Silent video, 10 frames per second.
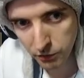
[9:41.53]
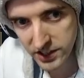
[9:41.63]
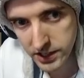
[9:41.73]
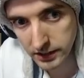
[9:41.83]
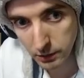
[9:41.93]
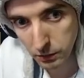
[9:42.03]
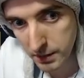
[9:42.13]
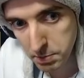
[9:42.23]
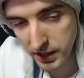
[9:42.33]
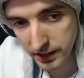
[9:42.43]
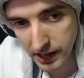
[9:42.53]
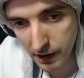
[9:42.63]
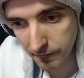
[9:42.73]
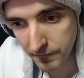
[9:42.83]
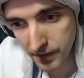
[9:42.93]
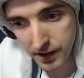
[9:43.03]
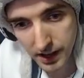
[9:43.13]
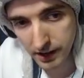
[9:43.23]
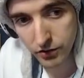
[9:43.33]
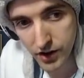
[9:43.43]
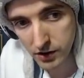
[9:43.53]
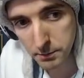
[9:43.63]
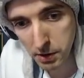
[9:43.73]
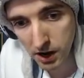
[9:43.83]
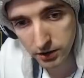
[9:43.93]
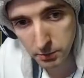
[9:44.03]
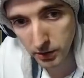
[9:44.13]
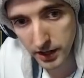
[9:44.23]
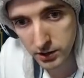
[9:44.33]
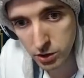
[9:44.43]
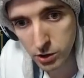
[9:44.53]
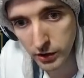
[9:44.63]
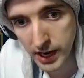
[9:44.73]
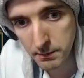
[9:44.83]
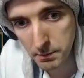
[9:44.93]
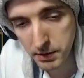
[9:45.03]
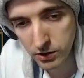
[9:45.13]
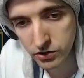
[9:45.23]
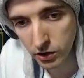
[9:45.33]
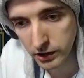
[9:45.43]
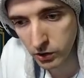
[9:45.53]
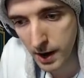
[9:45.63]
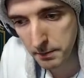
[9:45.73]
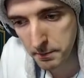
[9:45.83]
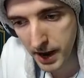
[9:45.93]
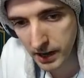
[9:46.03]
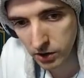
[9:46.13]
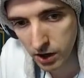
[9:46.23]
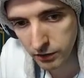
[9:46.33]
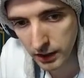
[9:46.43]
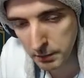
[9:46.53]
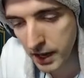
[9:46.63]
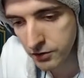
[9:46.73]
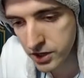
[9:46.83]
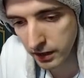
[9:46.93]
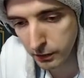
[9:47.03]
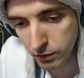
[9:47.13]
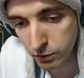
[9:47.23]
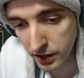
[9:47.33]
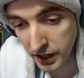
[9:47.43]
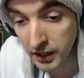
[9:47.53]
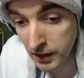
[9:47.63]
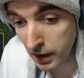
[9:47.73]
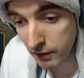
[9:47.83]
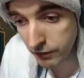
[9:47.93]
we check the replay there, it is very possible that Nunu came up here, saw the crab, and backed off and let me have Shelly for free. In